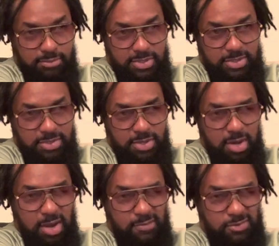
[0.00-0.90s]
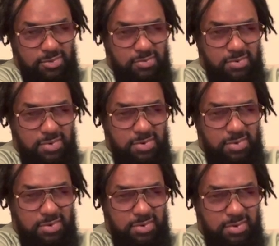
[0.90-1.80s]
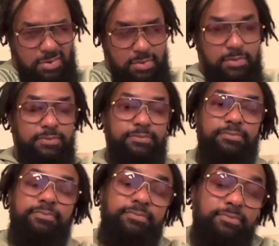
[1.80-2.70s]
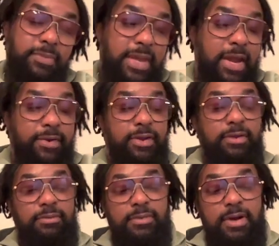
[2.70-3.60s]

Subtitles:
Since I have to carry